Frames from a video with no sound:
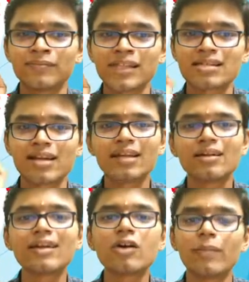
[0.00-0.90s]

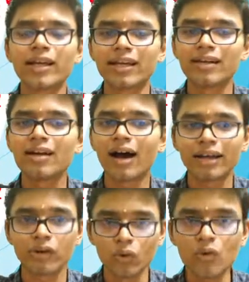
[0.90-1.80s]
Slightly complicated, I
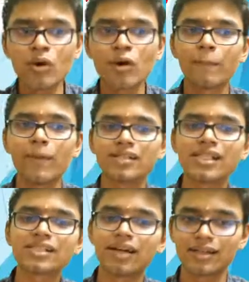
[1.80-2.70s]
know, but
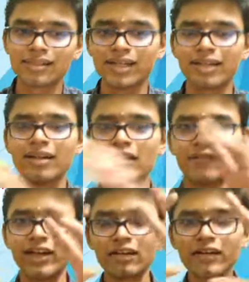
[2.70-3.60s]
just understand,
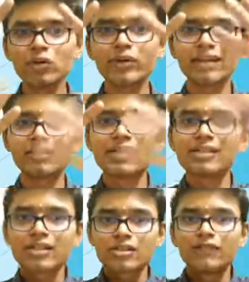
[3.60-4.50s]
whenever you get
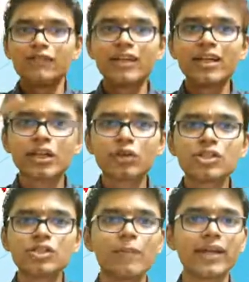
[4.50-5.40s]
these kinds of very
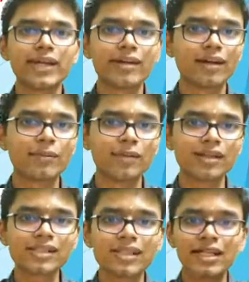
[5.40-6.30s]
huge complicated
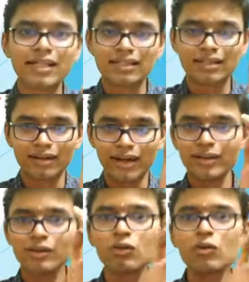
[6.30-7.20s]
numbers,
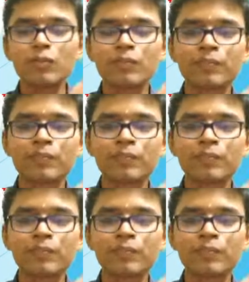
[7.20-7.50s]
try to